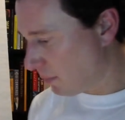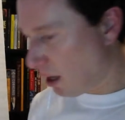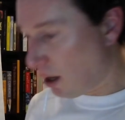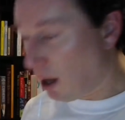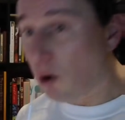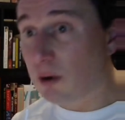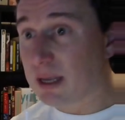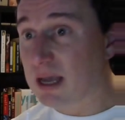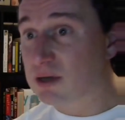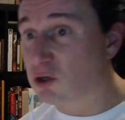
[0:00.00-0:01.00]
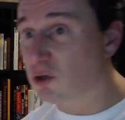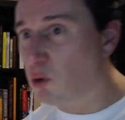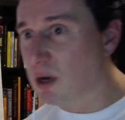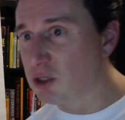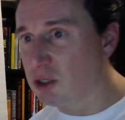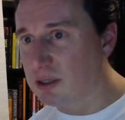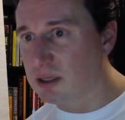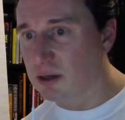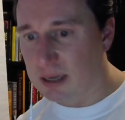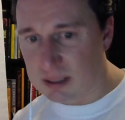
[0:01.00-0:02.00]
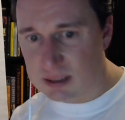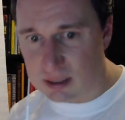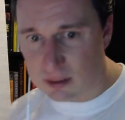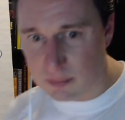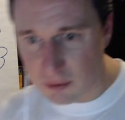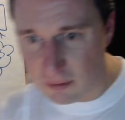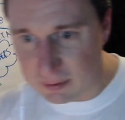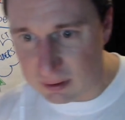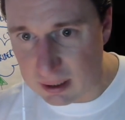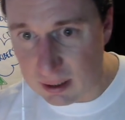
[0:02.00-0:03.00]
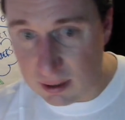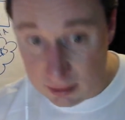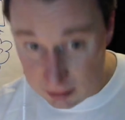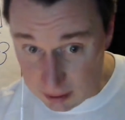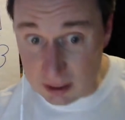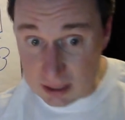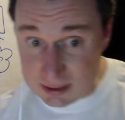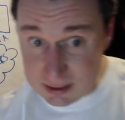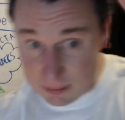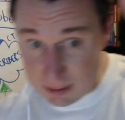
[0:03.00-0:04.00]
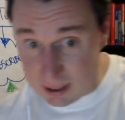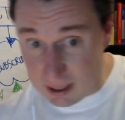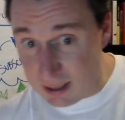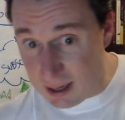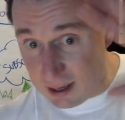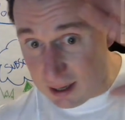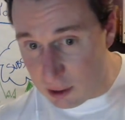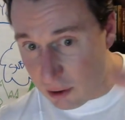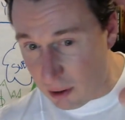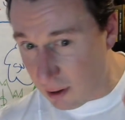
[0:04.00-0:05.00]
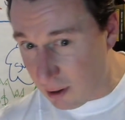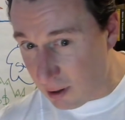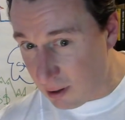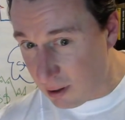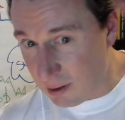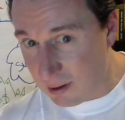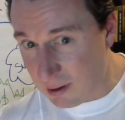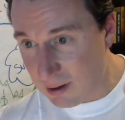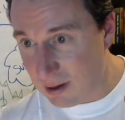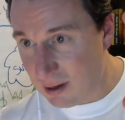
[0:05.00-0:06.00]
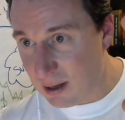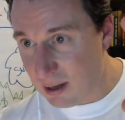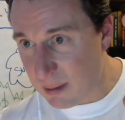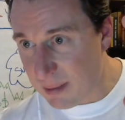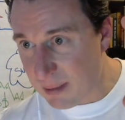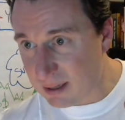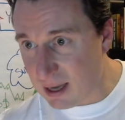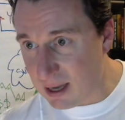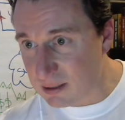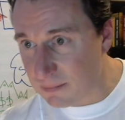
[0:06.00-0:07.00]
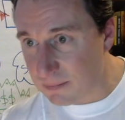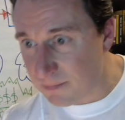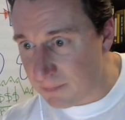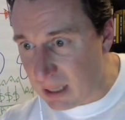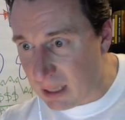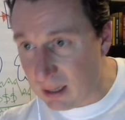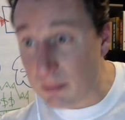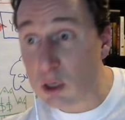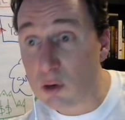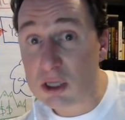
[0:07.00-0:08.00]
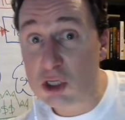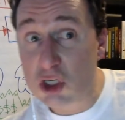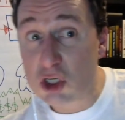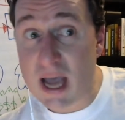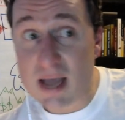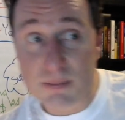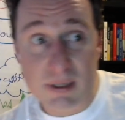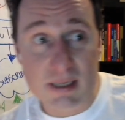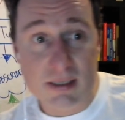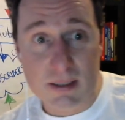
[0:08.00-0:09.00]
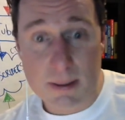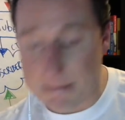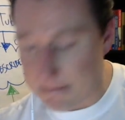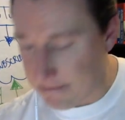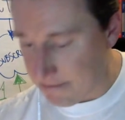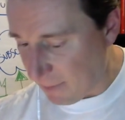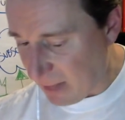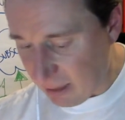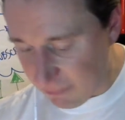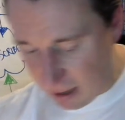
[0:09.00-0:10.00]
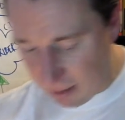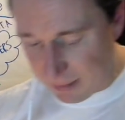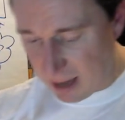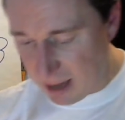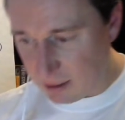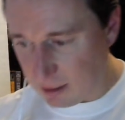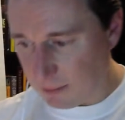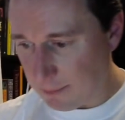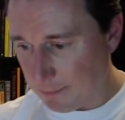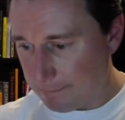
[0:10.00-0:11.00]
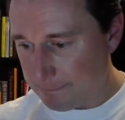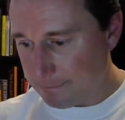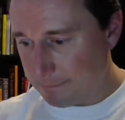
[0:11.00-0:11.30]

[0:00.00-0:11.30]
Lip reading: Oh, yes. Good questions here. I can see them perfectly. Can you guys see me again? Yeah. Hello? Am I back? Yes. Let me know in the chat, please, if I am back. And